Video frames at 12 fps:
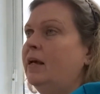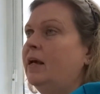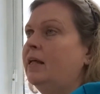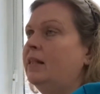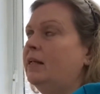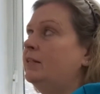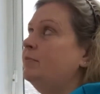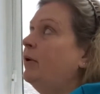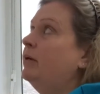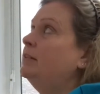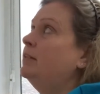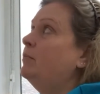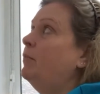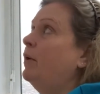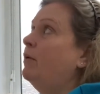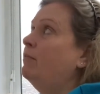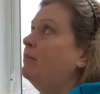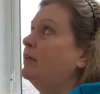and then as part of the
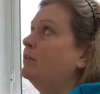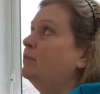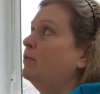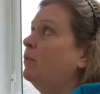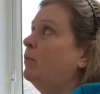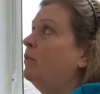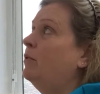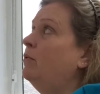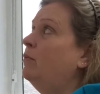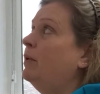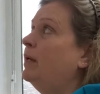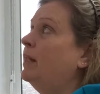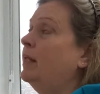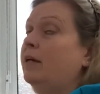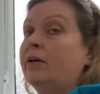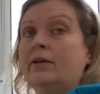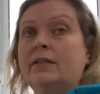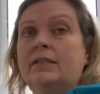pelvic score we're then
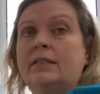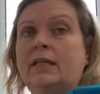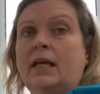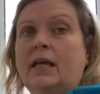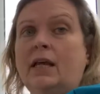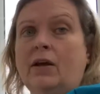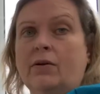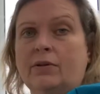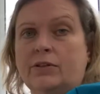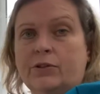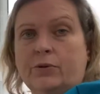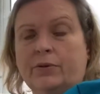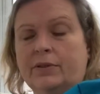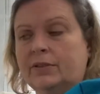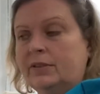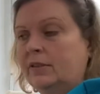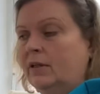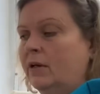going to see her
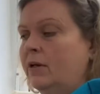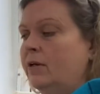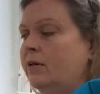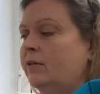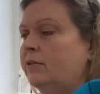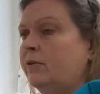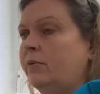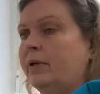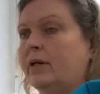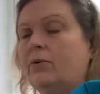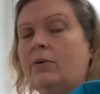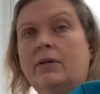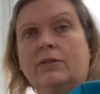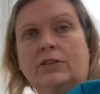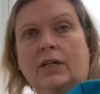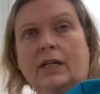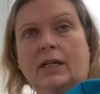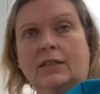endurance. So we're going to ask
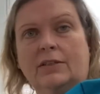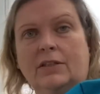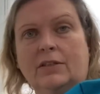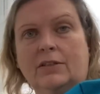Janet to